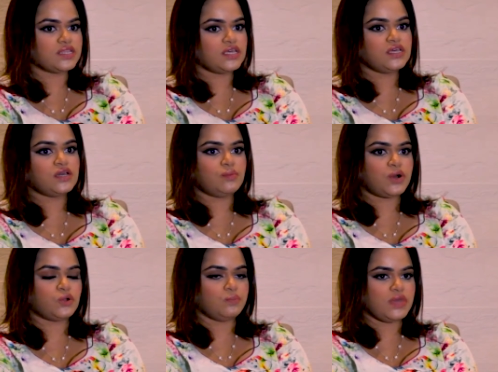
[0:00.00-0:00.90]
by thinking
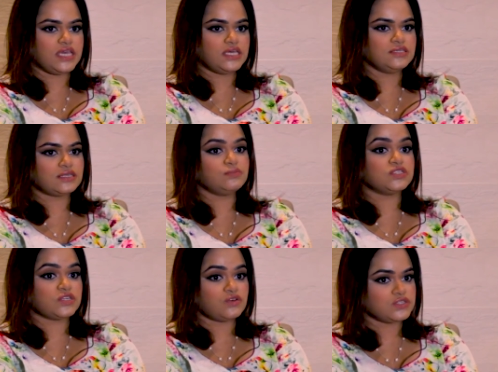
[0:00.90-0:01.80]
about making some
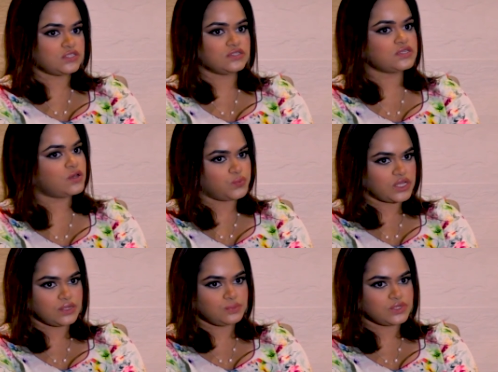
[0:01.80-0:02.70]
services
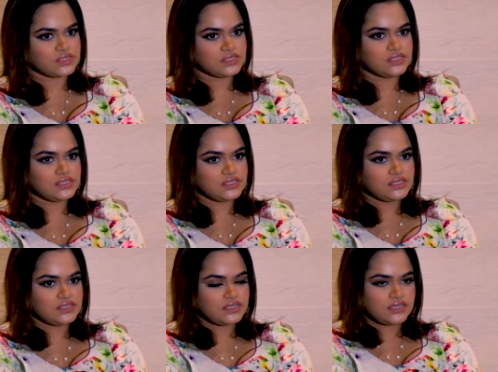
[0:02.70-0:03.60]
available.
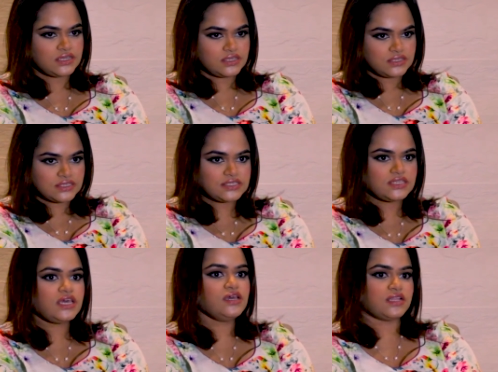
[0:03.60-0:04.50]

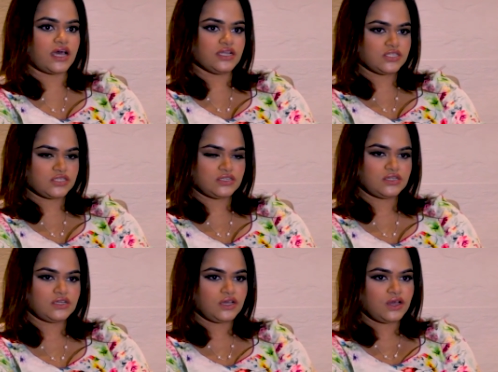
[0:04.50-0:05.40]
Seeing that,
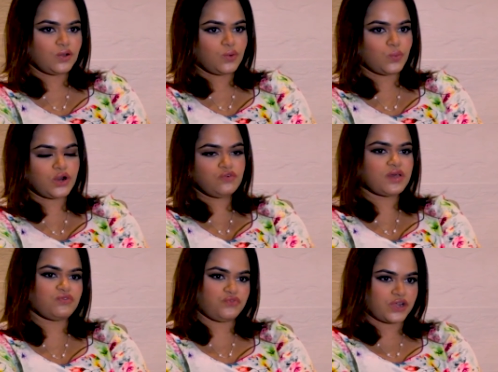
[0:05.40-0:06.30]
one of
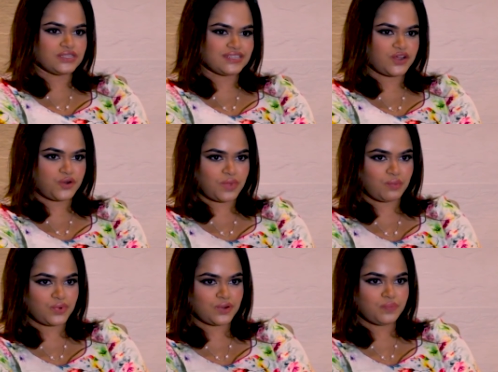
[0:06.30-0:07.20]
my friends I
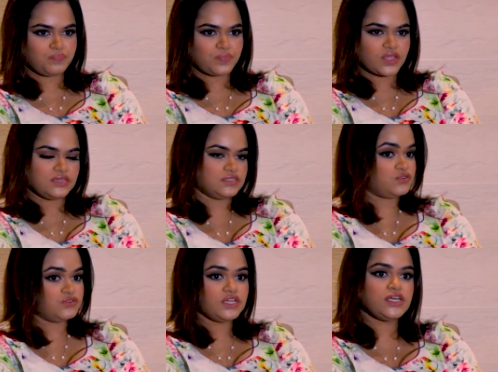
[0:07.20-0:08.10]
remember, he's
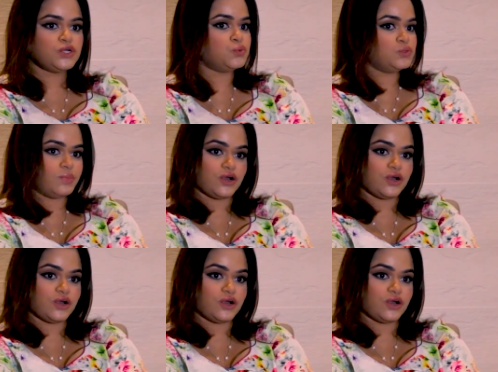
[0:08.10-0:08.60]
a really cool